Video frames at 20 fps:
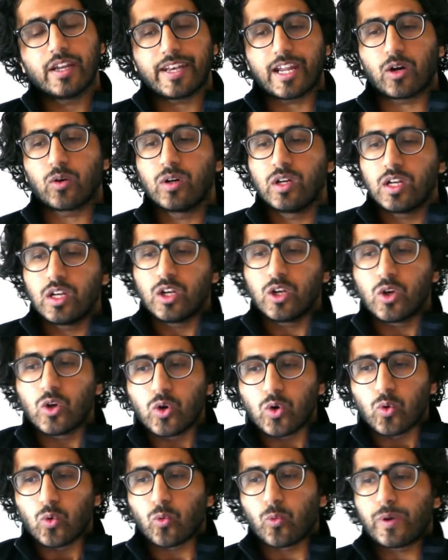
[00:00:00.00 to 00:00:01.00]
Now,
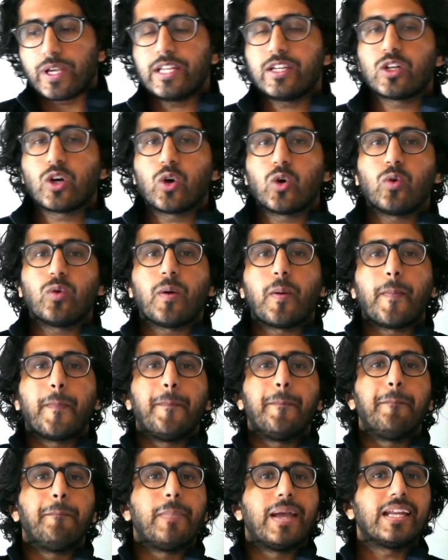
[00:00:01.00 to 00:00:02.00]
we know
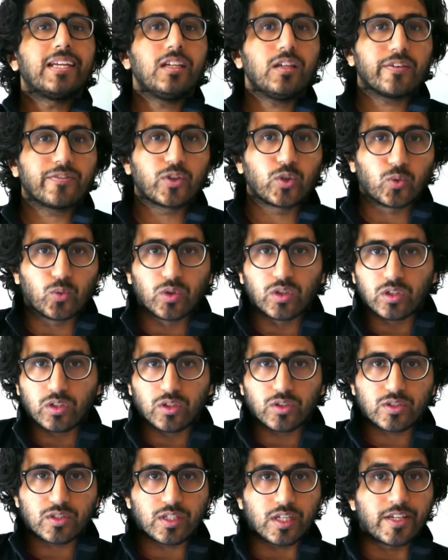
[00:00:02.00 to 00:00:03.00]
many of the
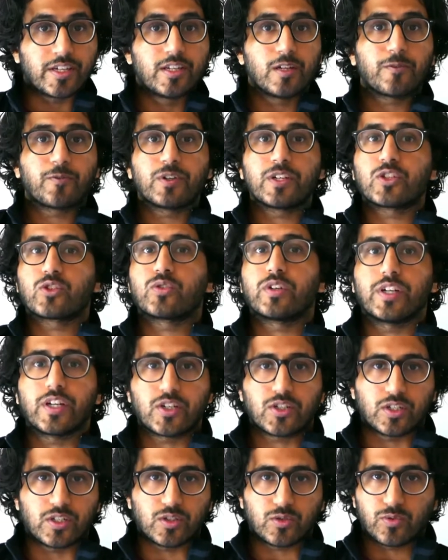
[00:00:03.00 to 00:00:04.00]
world's different
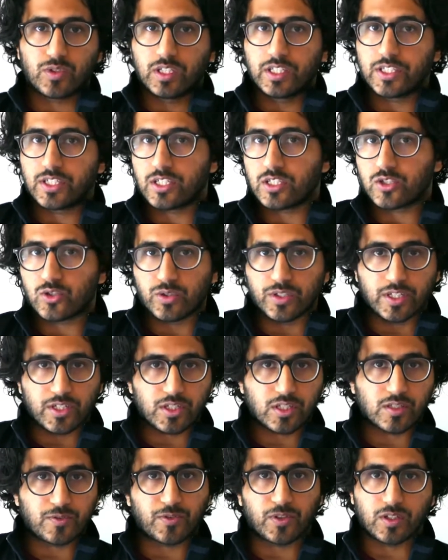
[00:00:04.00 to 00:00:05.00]
traditions, religious
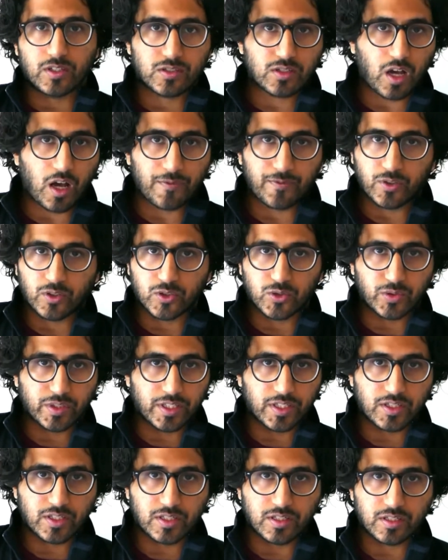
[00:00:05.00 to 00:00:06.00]
traditions, philosophical
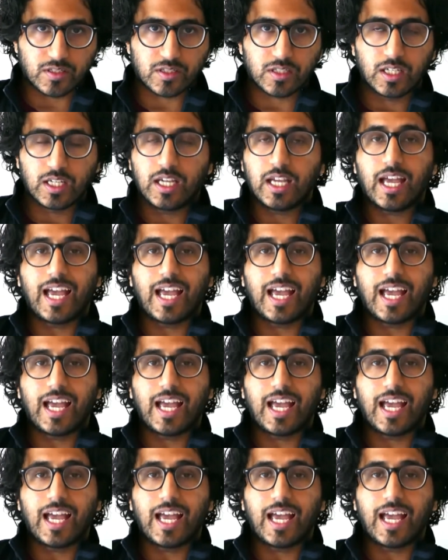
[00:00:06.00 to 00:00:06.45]
traditions,